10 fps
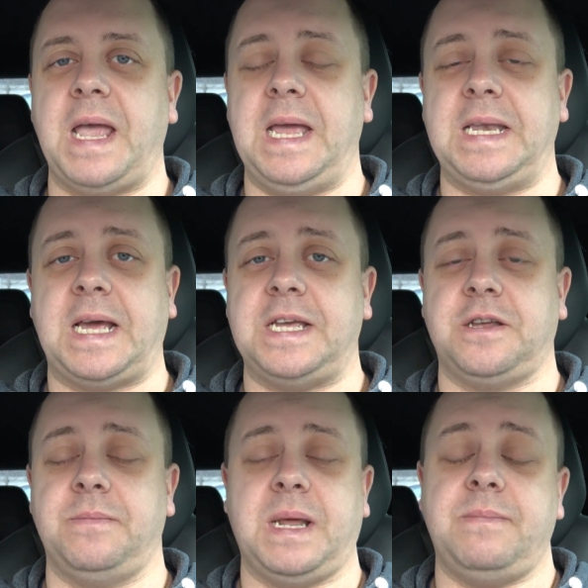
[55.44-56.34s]
and I
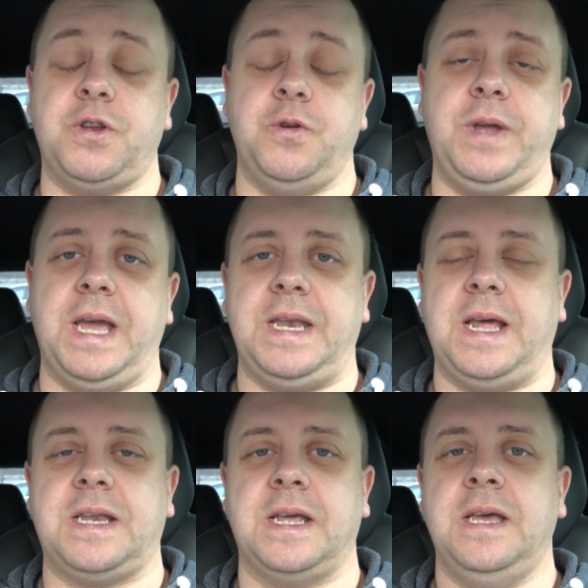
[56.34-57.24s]
sometimes do get
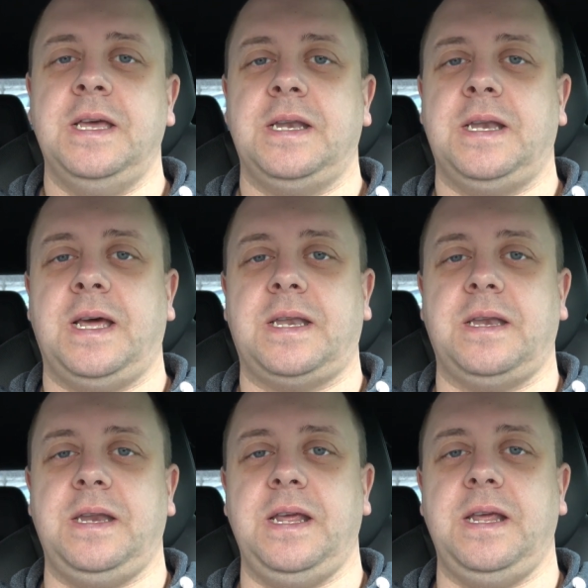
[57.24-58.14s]
that
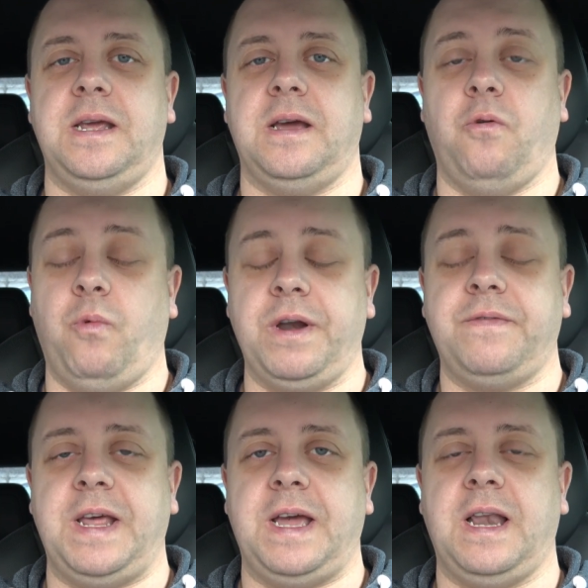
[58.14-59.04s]
the one
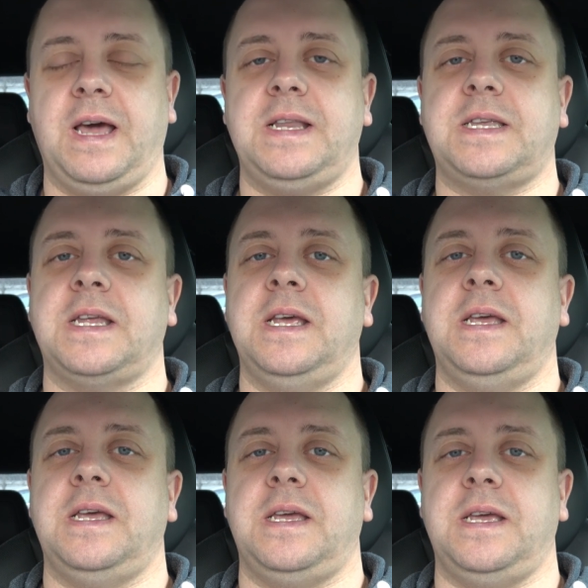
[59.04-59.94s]
of the headlights
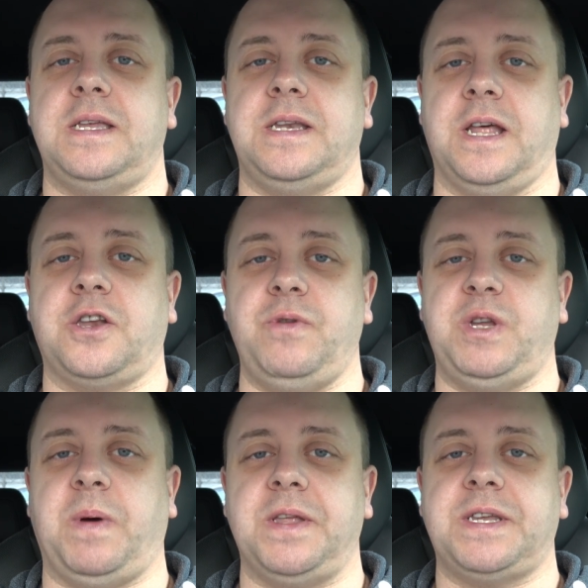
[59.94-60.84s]
is not
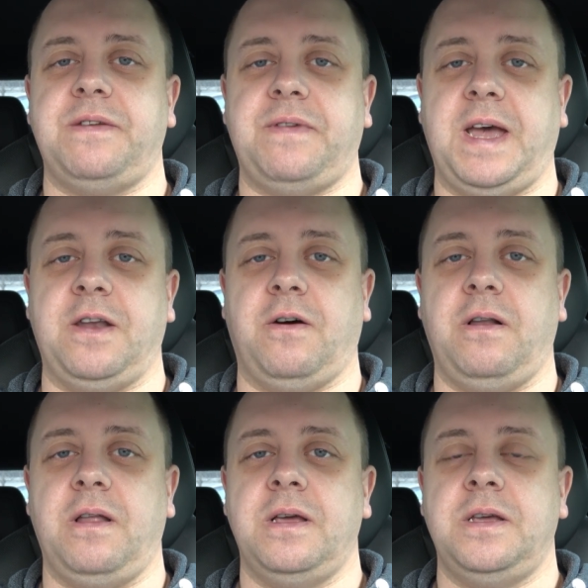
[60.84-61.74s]
responsive at all.